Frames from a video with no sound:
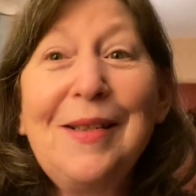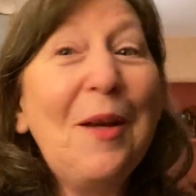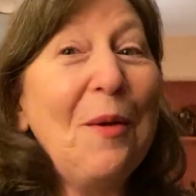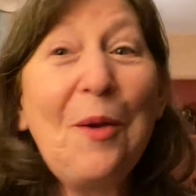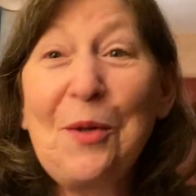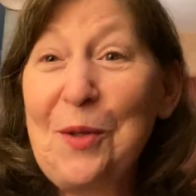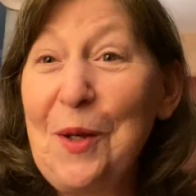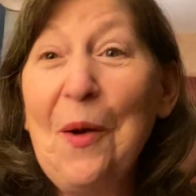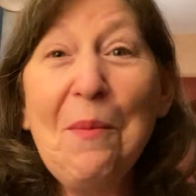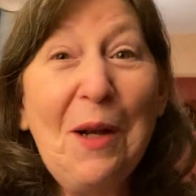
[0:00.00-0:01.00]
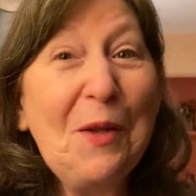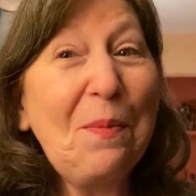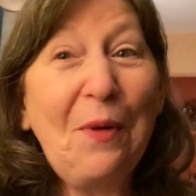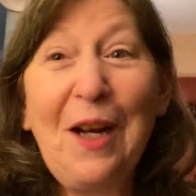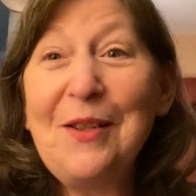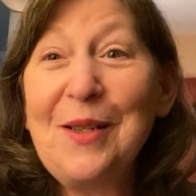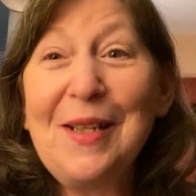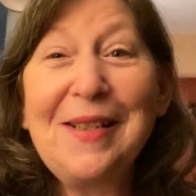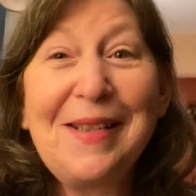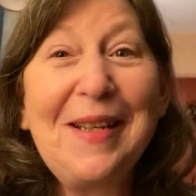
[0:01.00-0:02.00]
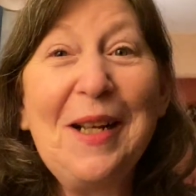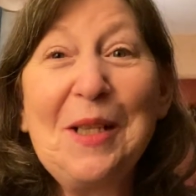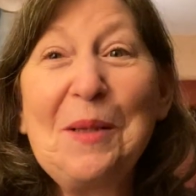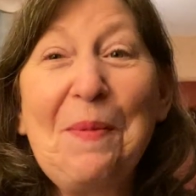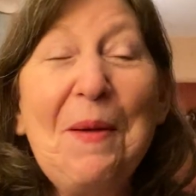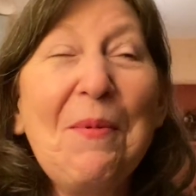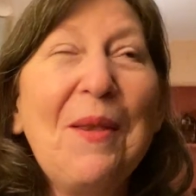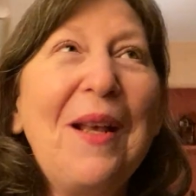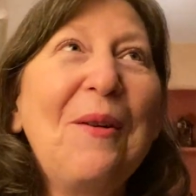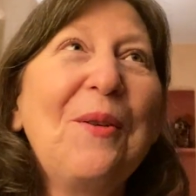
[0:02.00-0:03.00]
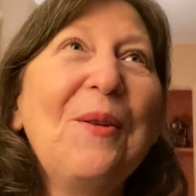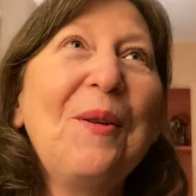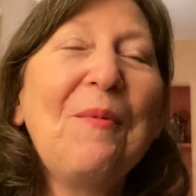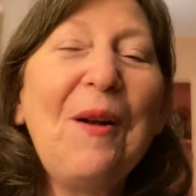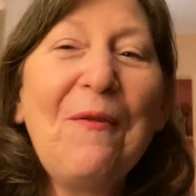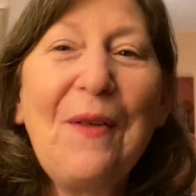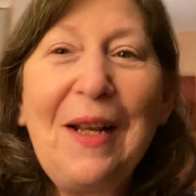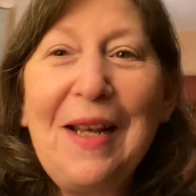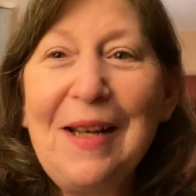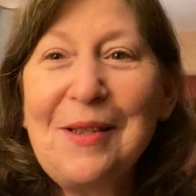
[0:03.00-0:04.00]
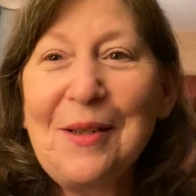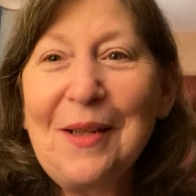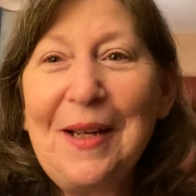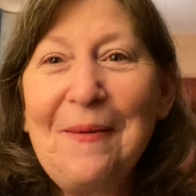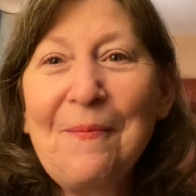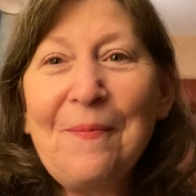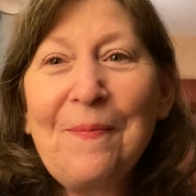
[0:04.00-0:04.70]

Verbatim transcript: you know, there's so much prejudice against people that are doing well financially